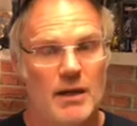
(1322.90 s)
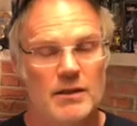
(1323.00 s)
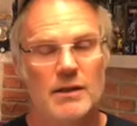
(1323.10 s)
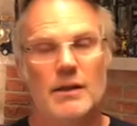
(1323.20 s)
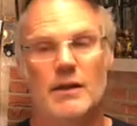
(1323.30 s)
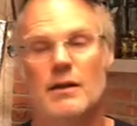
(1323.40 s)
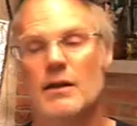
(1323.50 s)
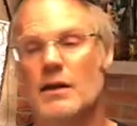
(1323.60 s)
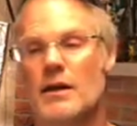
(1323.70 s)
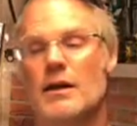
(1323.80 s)
in the day.
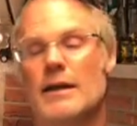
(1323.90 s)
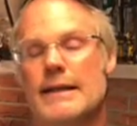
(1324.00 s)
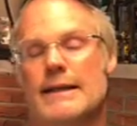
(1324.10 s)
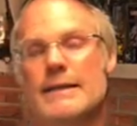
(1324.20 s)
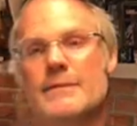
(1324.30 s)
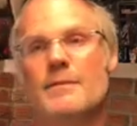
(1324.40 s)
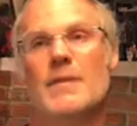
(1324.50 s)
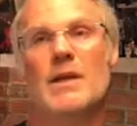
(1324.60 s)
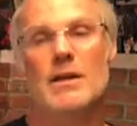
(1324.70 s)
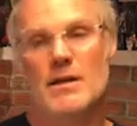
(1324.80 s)
Um,
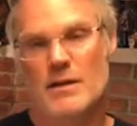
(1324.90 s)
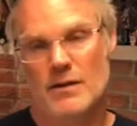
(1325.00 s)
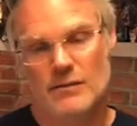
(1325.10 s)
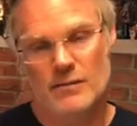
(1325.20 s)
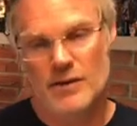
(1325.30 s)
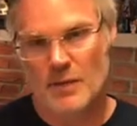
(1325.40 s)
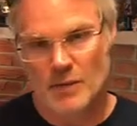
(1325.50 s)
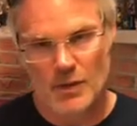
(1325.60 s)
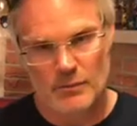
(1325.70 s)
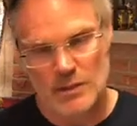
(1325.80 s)
and, and they've kept
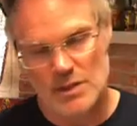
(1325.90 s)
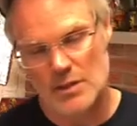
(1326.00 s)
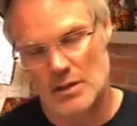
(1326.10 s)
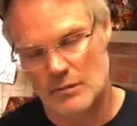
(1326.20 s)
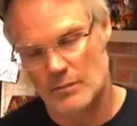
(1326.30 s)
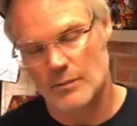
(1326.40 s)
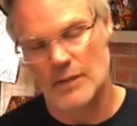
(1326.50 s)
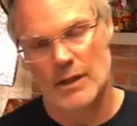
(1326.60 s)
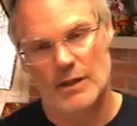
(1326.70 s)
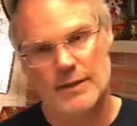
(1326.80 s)
on releasing them
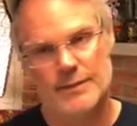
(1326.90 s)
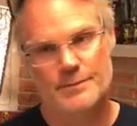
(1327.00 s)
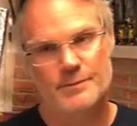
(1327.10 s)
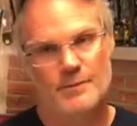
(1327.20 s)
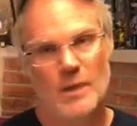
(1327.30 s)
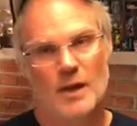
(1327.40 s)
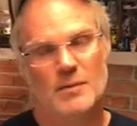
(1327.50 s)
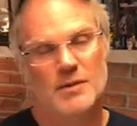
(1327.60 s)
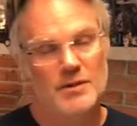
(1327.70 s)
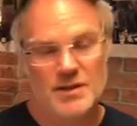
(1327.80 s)
um, up
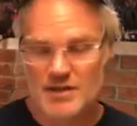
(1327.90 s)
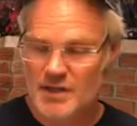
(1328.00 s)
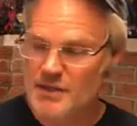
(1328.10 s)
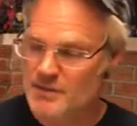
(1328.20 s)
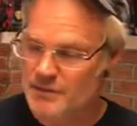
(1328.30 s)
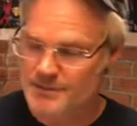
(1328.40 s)
until this day. So,